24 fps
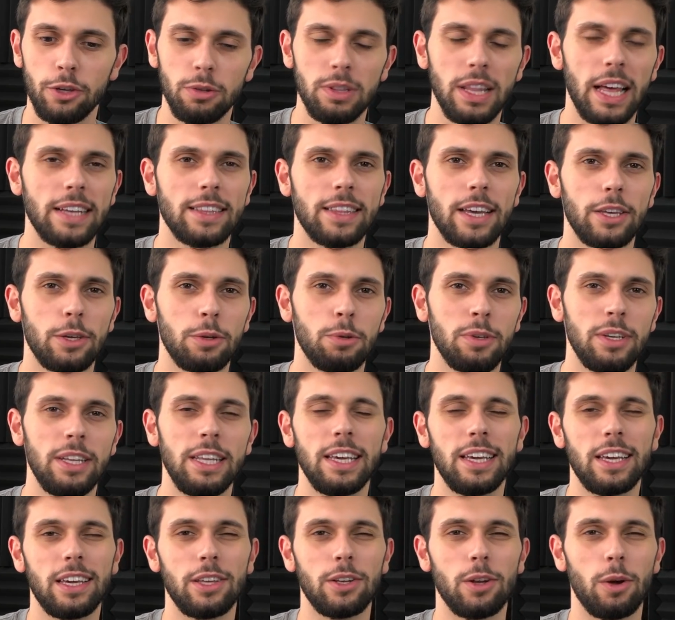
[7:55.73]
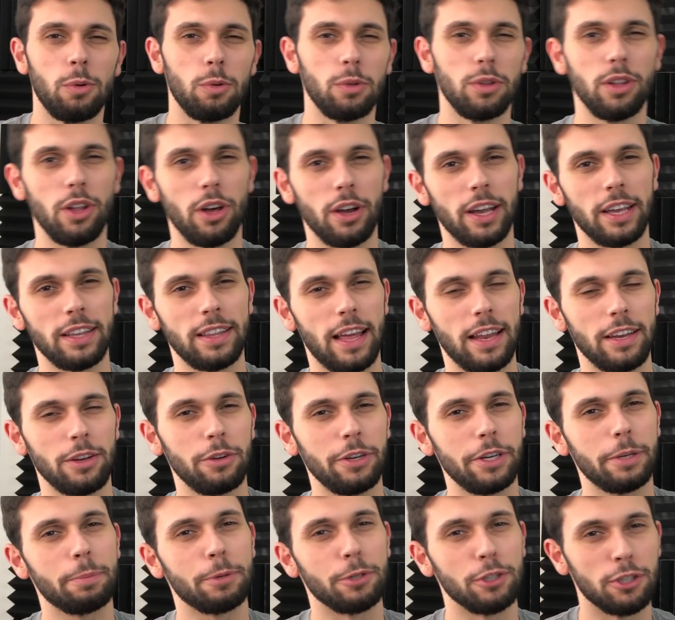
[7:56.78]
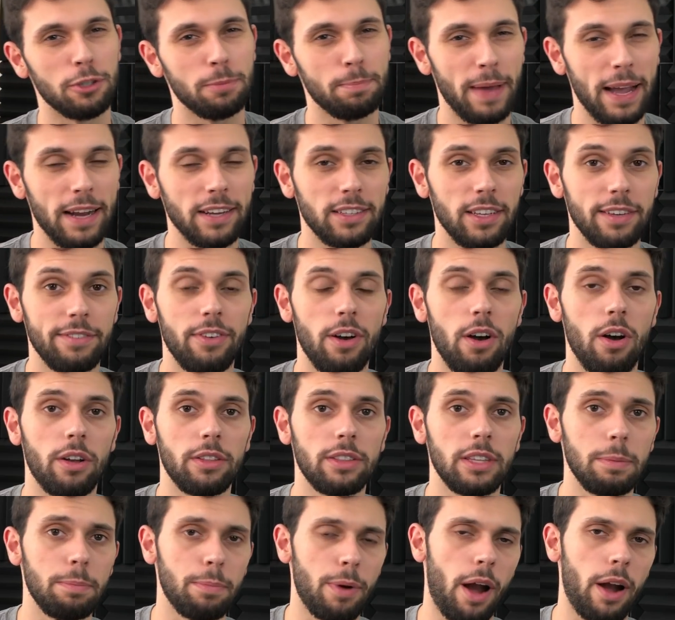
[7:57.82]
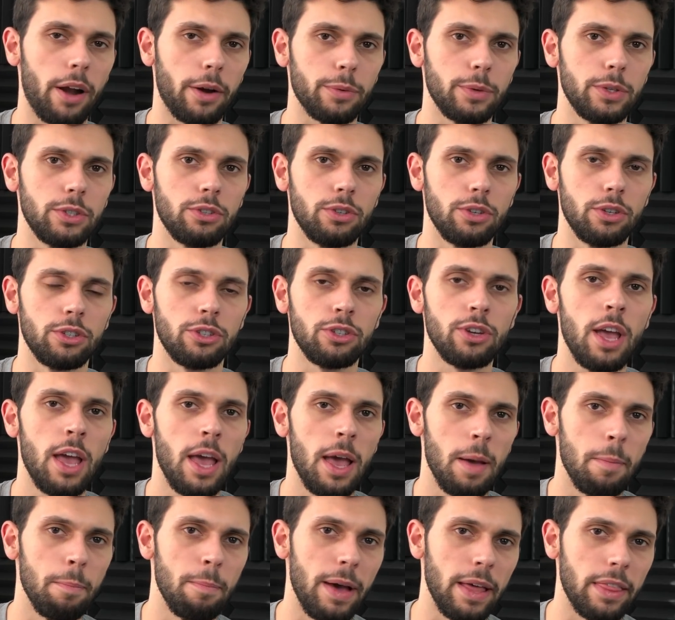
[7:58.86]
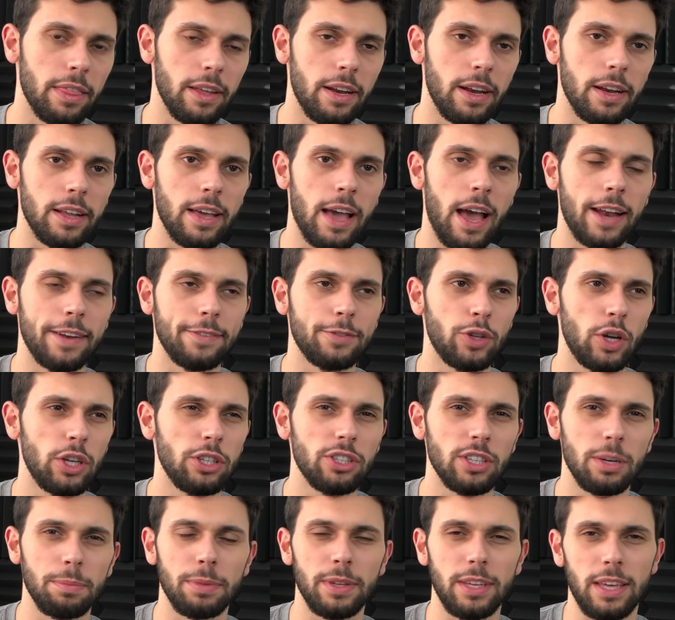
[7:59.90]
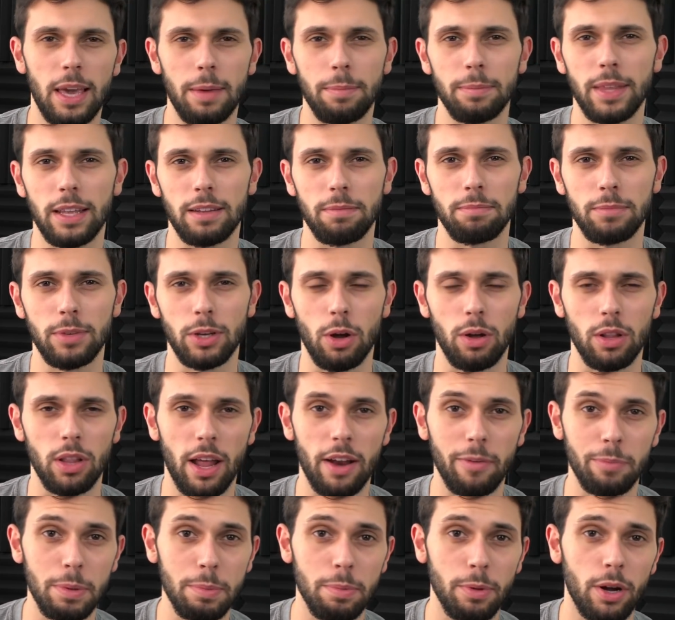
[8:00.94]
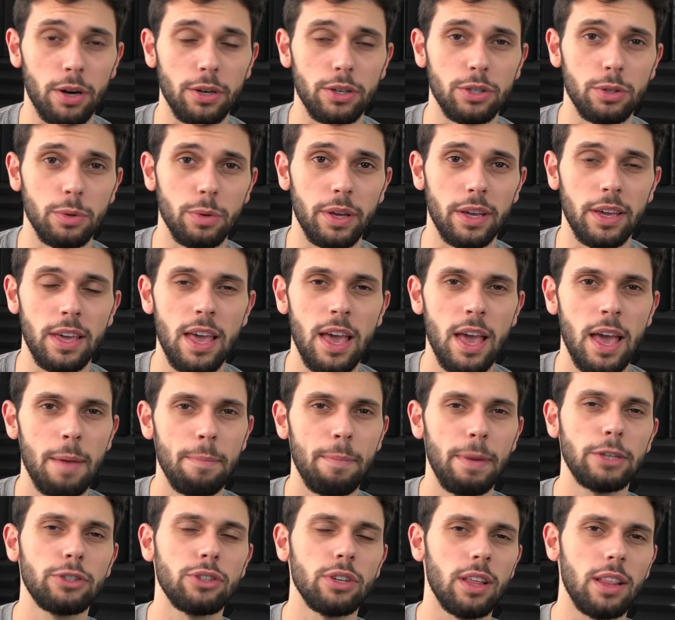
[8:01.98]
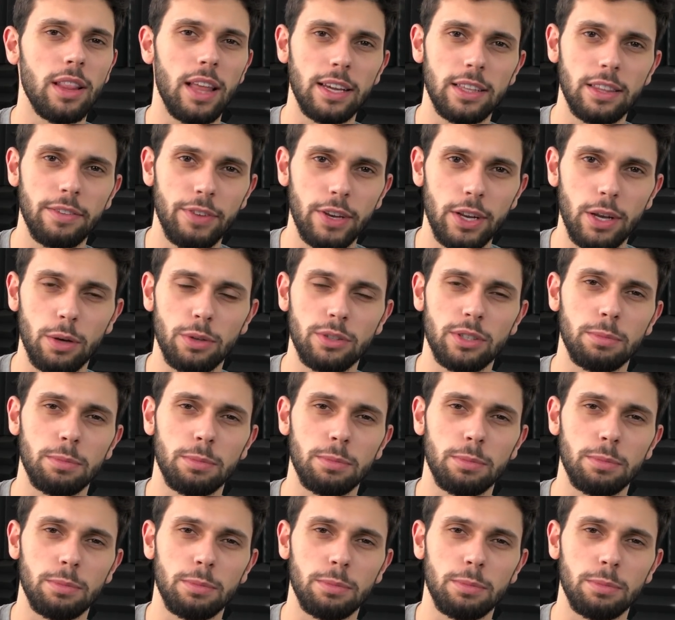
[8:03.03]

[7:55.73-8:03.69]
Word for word: you like that unique, you know, look and that you unique perspective on the product research method and kind of changing up the game that you know a lot of people aren't doing. Make sure to like the video,